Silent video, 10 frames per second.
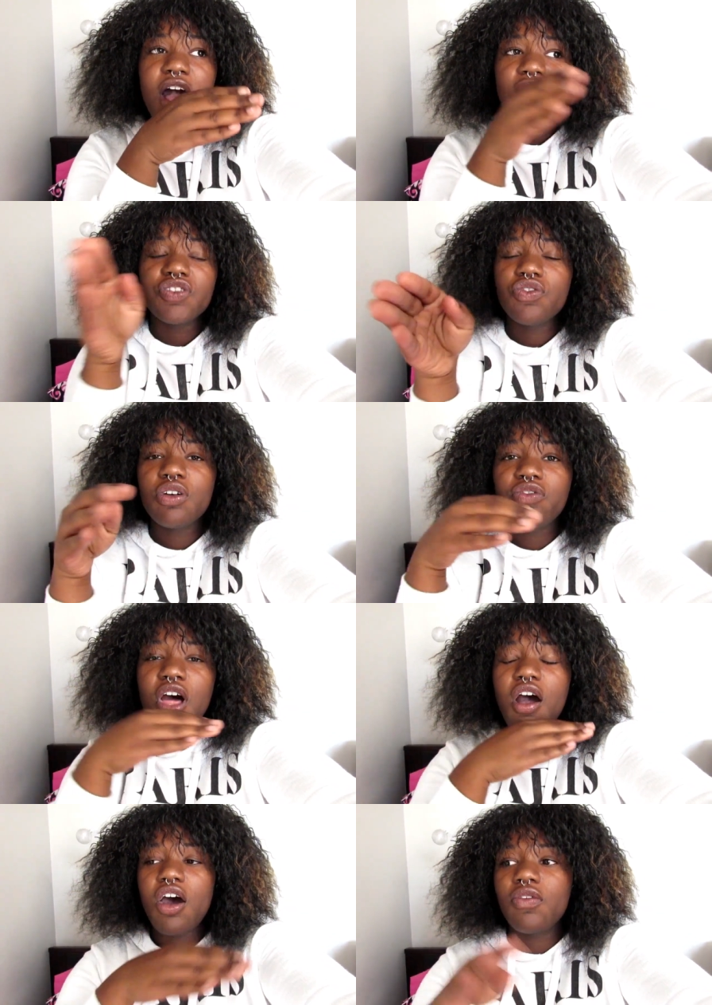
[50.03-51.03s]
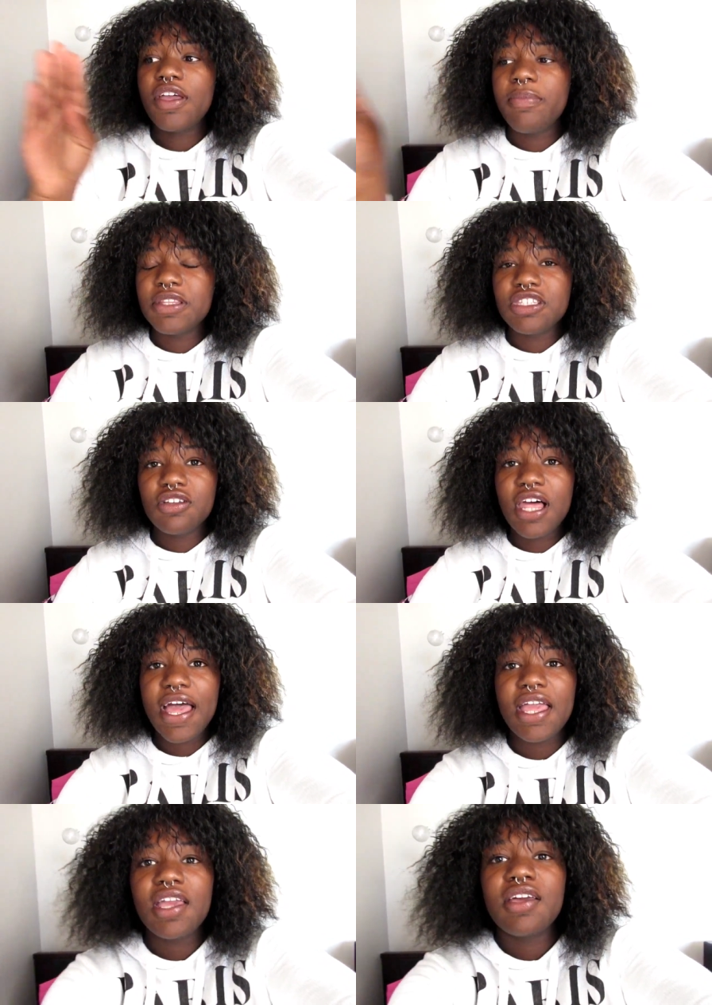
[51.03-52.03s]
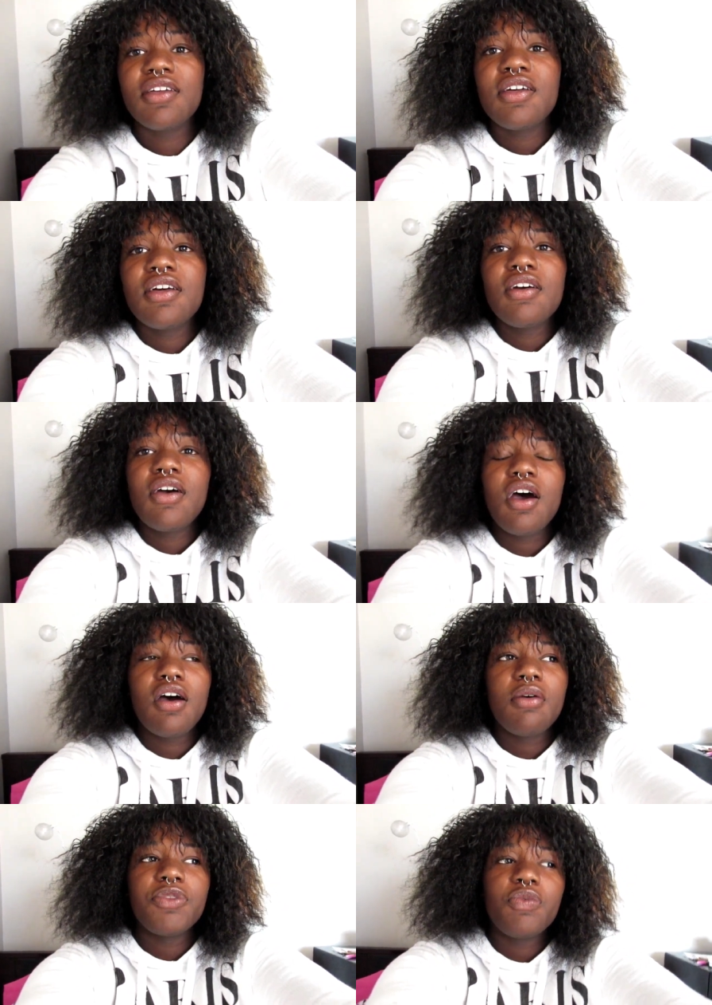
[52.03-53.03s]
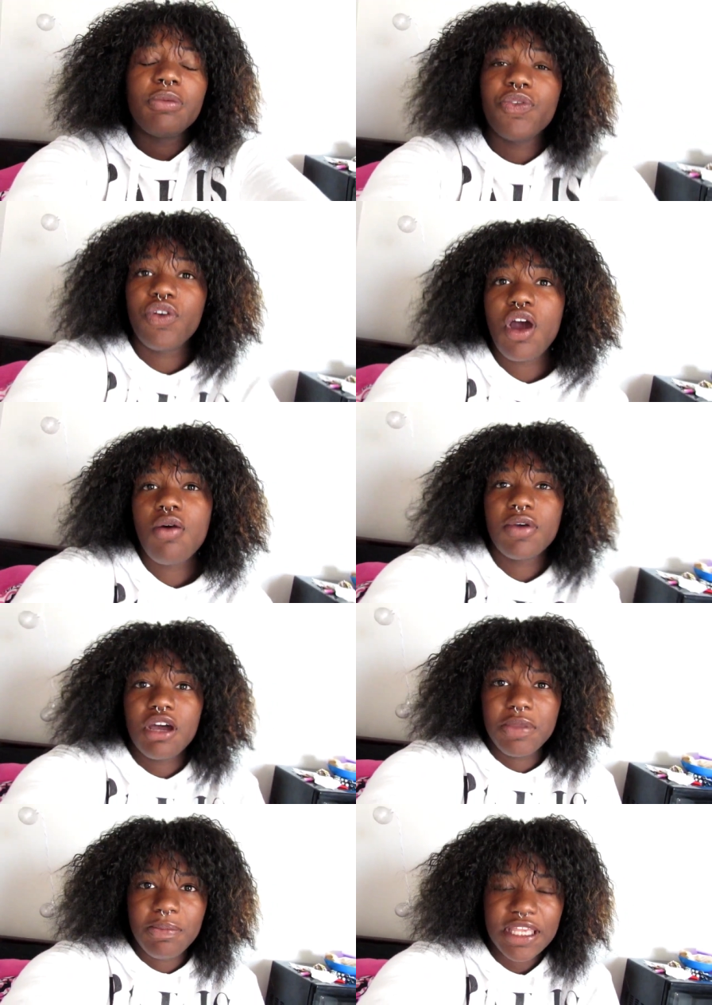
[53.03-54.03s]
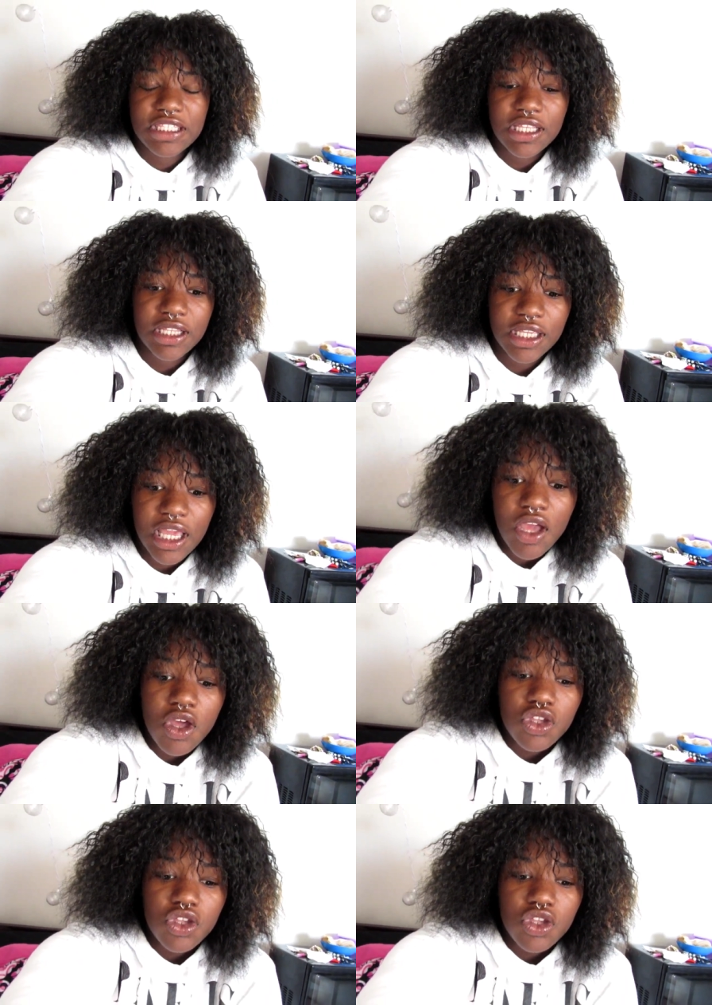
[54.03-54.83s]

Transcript: my college four vlog all the way up until like um, the week before homecoming basically.